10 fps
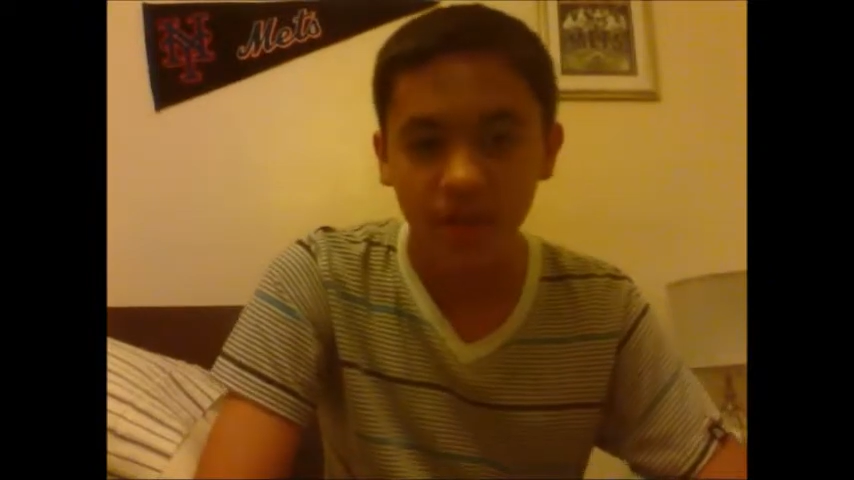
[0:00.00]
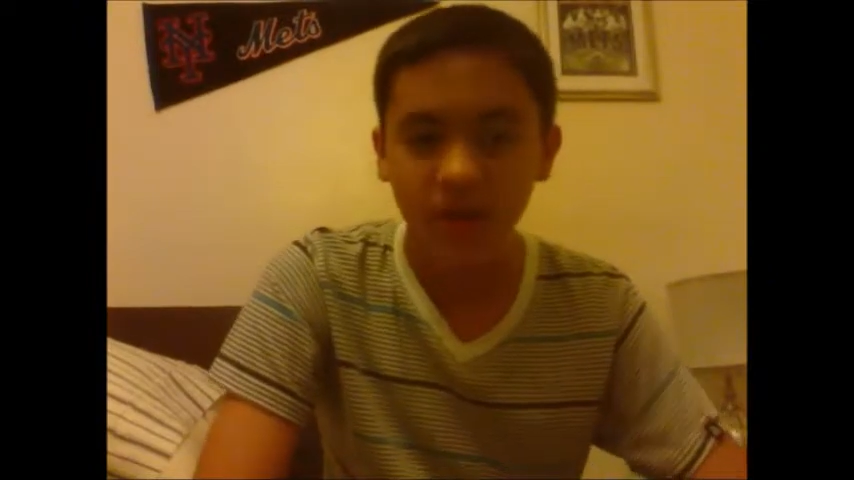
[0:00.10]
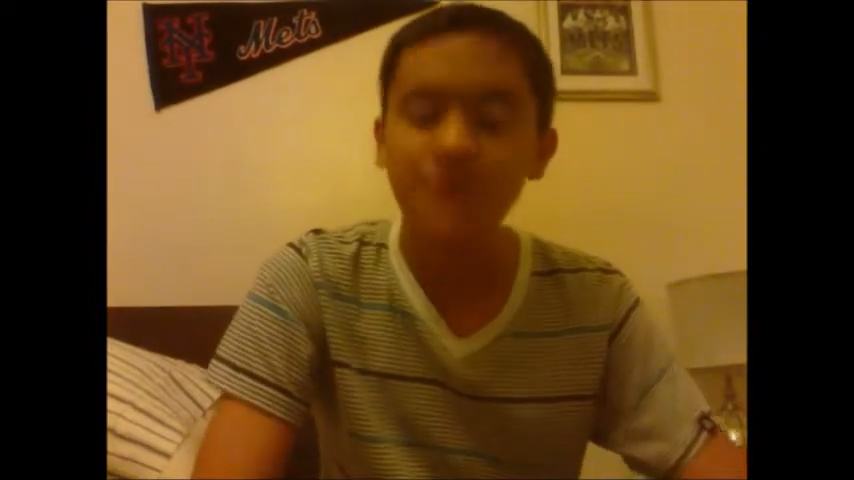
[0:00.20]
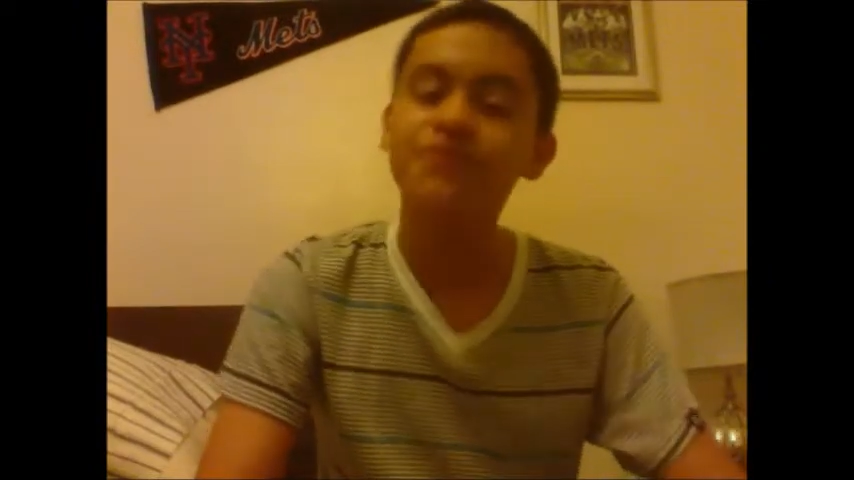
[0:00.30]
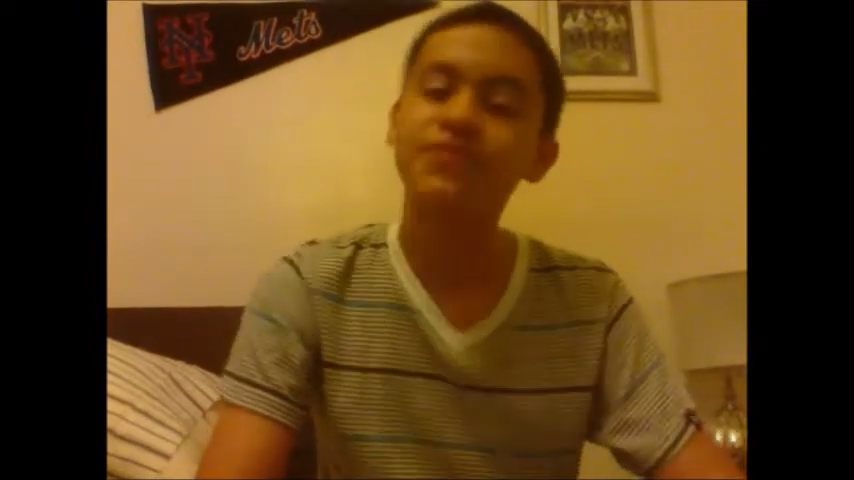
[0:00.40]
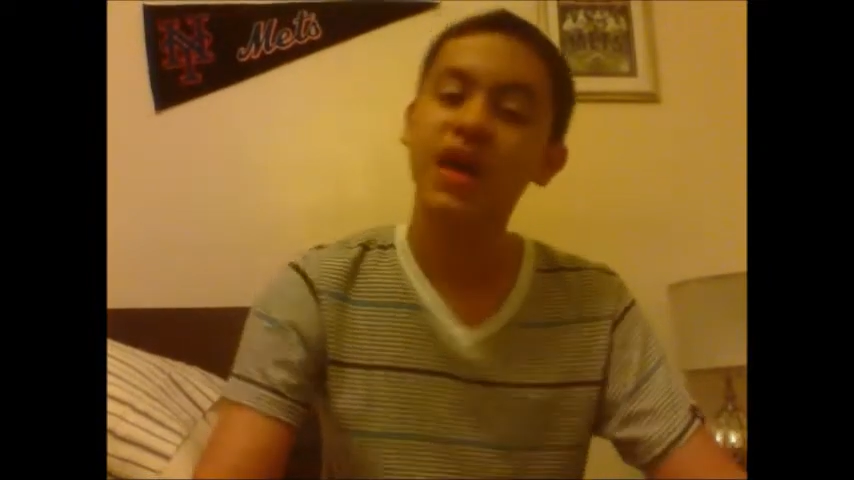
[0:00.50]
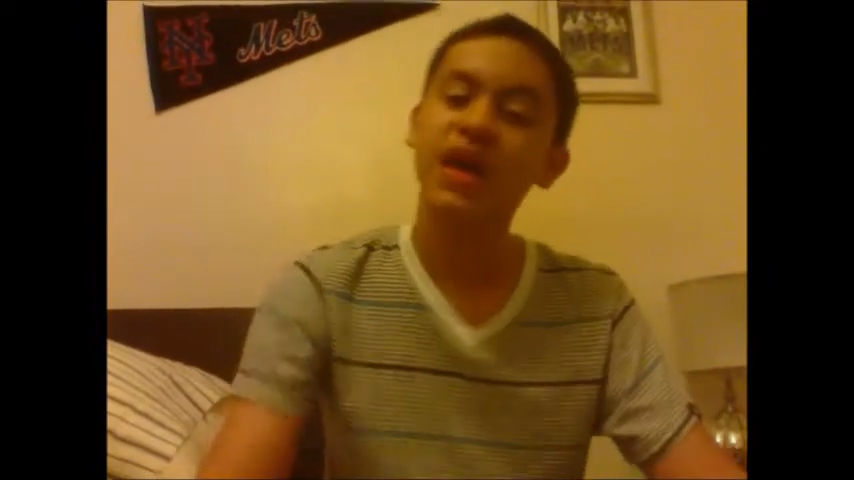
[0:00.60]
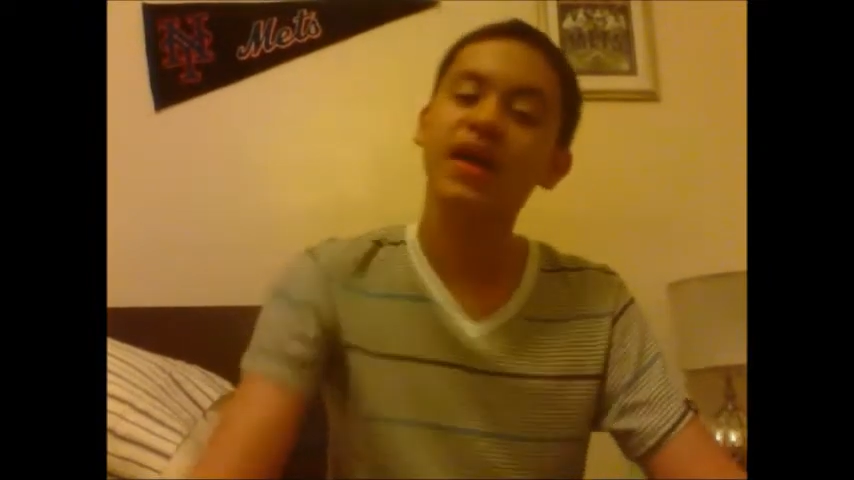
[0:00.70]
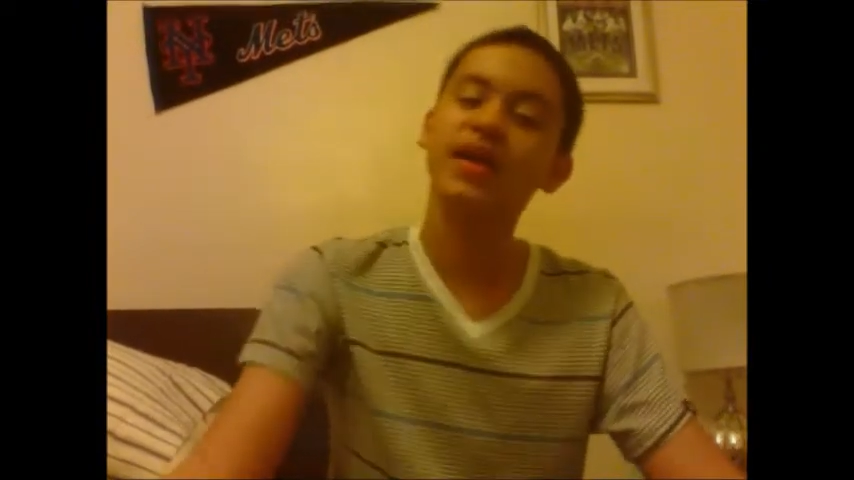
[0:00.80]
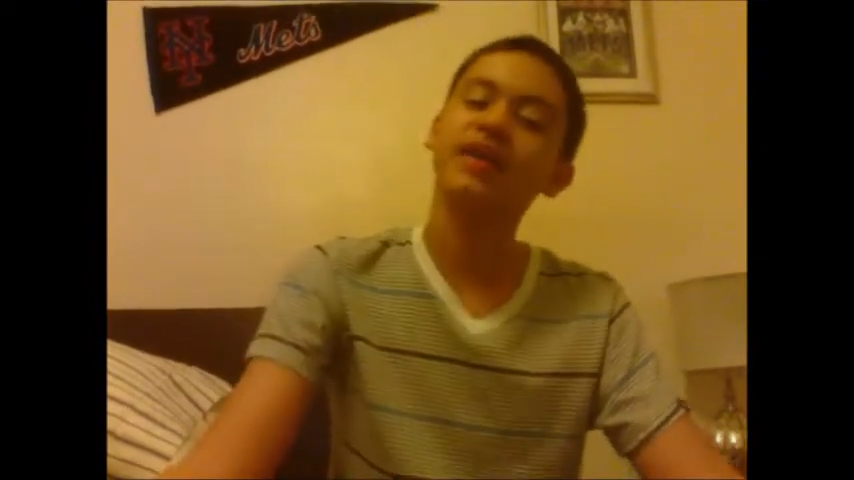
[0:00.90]
but
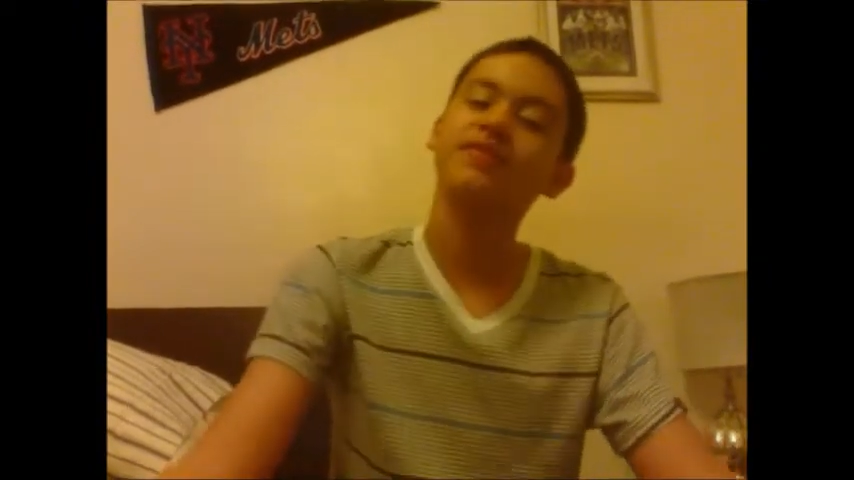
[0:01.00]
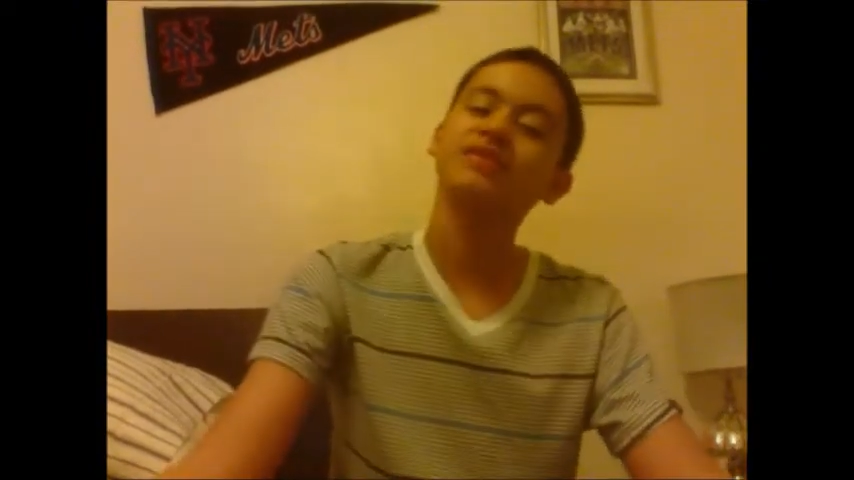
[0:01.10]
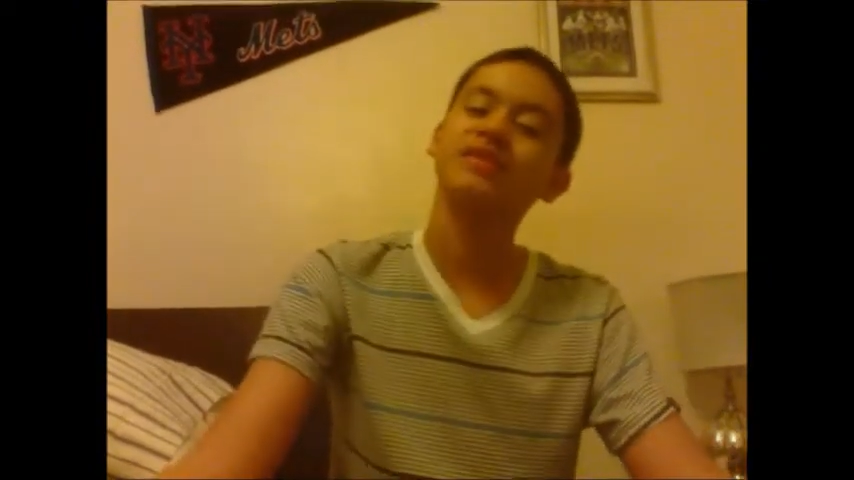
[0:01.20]
I gotta give